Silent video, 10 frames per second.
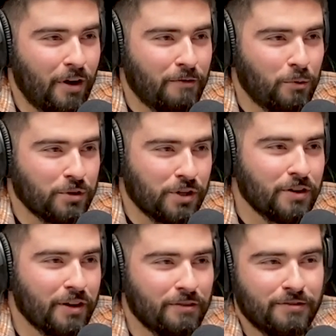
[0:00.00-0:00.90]
effort was
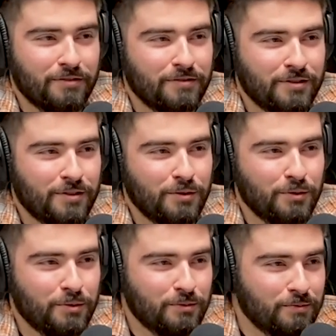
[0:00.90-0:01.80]
good enough
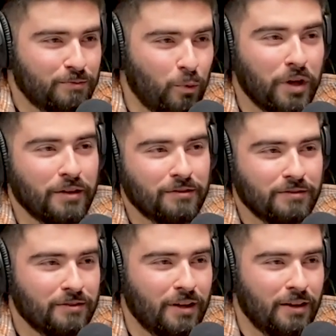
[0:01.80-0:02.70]
to win,
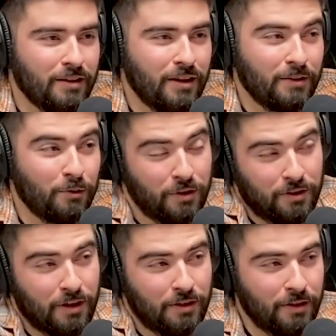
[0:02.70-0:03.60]
and
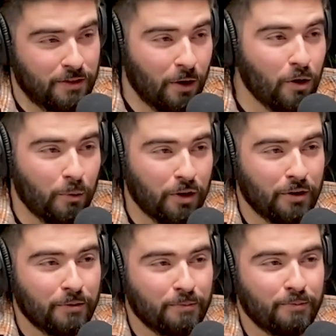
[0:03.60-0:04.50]
they think they are a
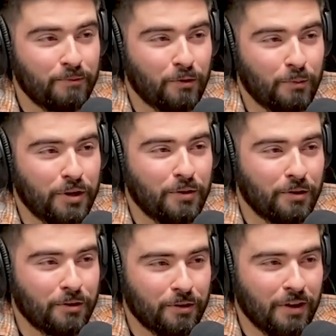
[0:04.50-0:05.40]
winner for
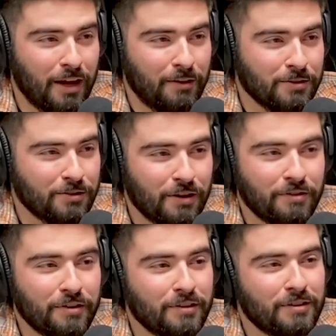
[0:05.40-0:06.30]
mediocre or lackluster
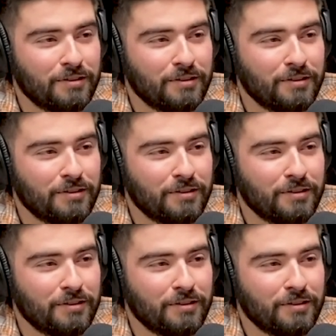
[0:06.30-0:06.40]
effort.